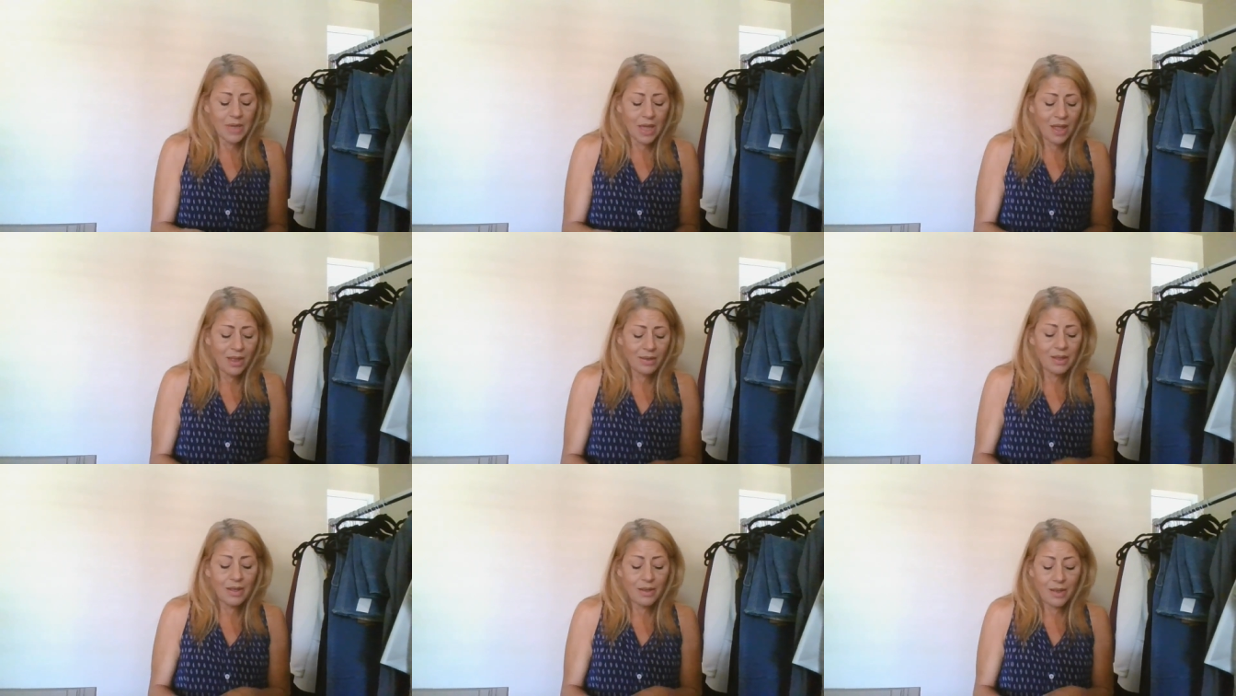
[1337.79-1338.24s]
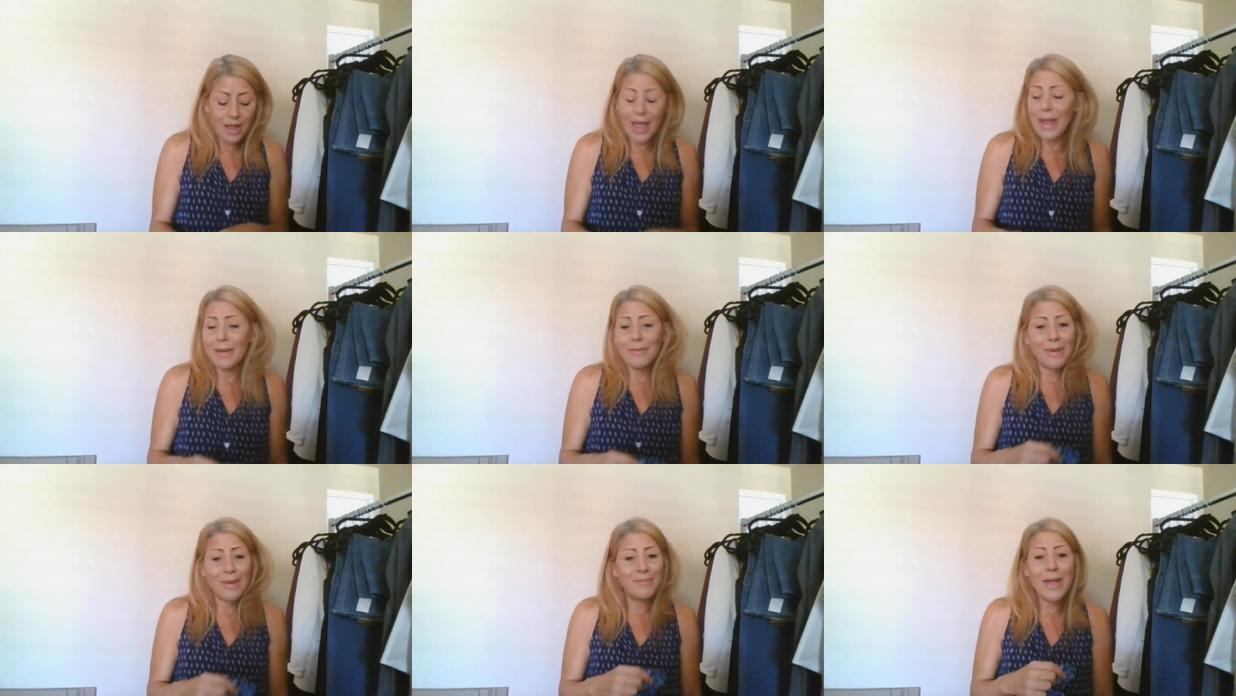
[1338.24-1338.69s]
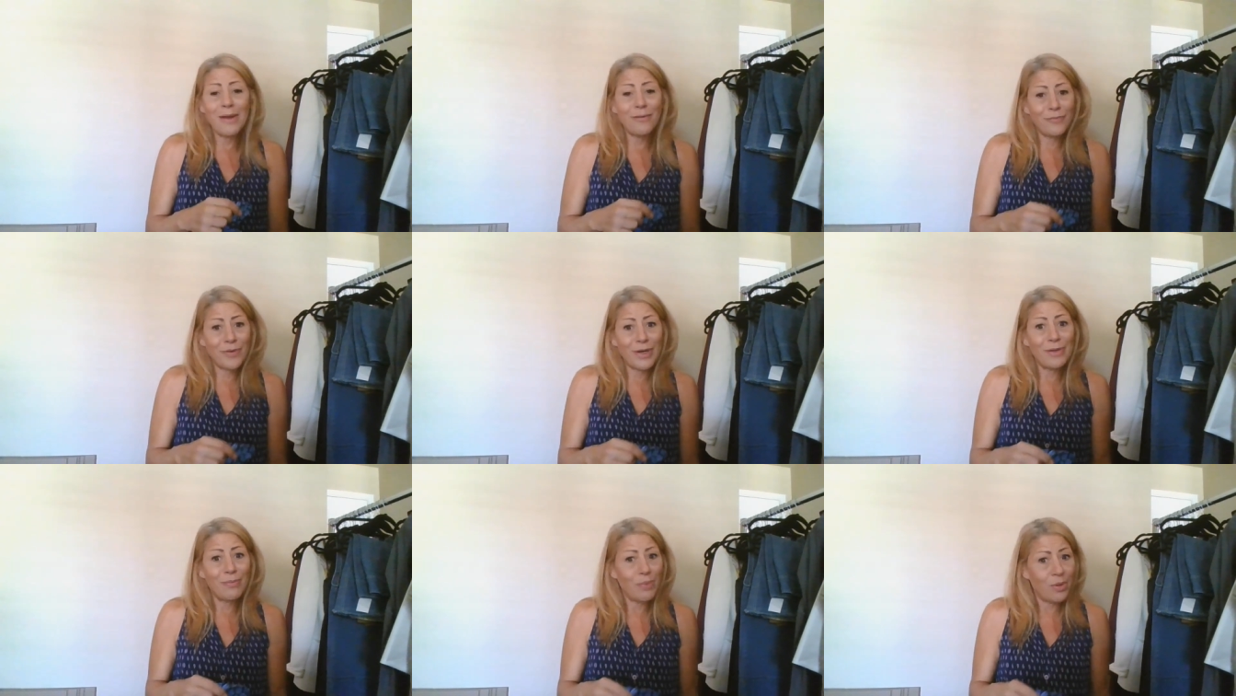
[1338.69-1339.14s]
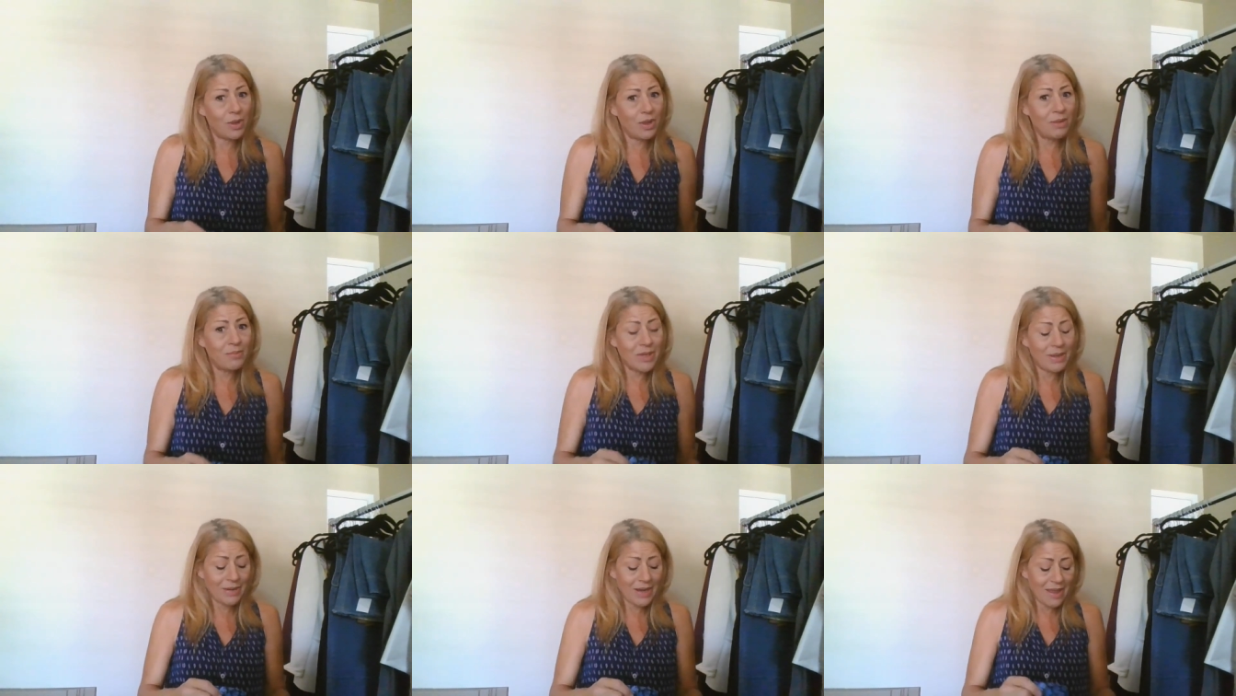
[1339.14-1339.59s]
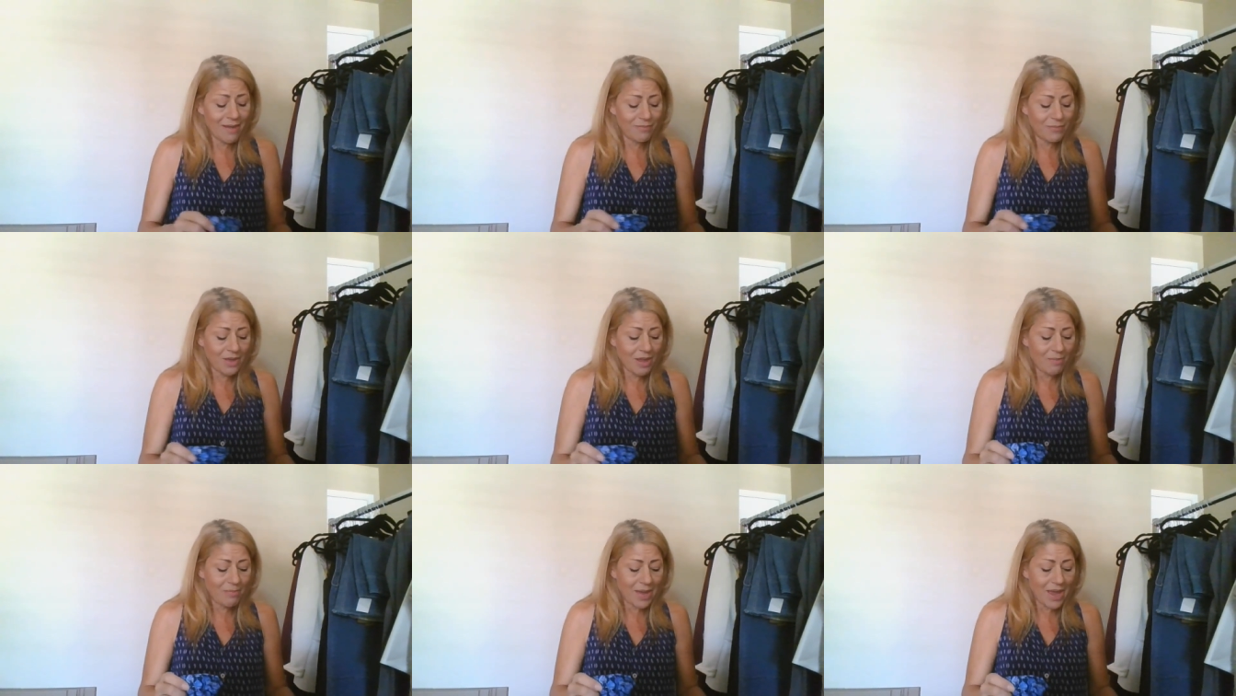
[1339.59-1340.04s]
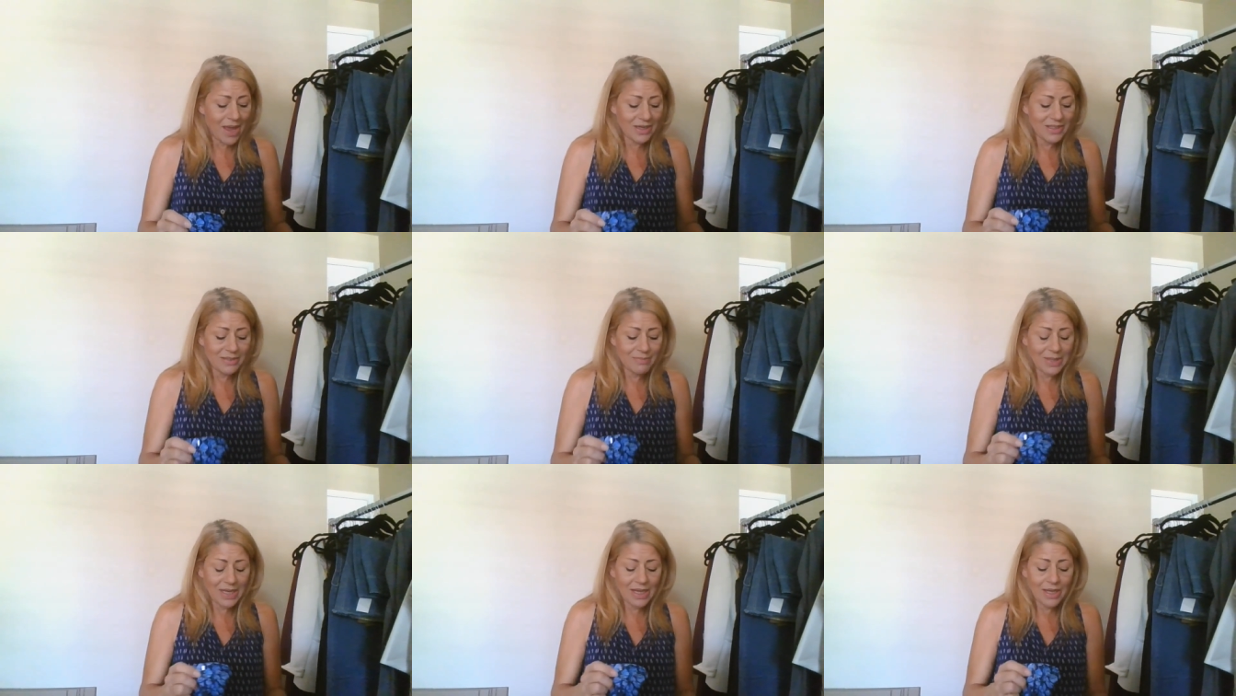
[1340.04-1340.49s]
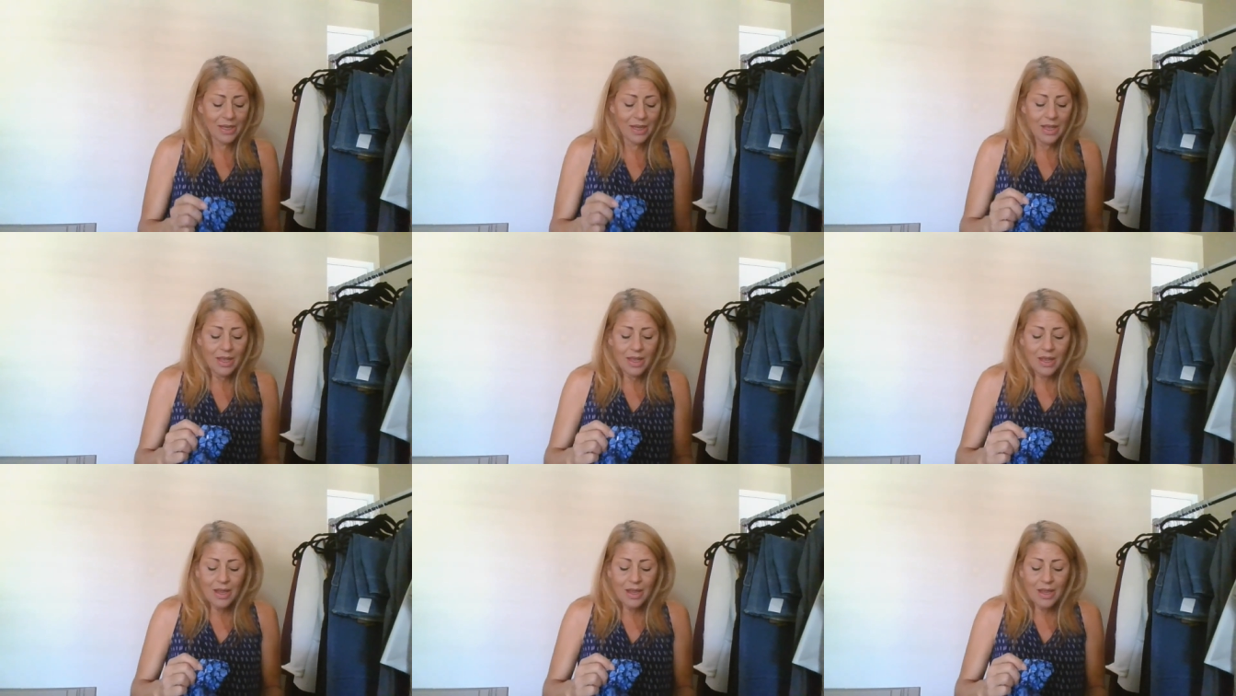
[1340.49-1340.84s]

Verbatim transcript: I'll, I, I'm not afraid to pull them and have them come back to me.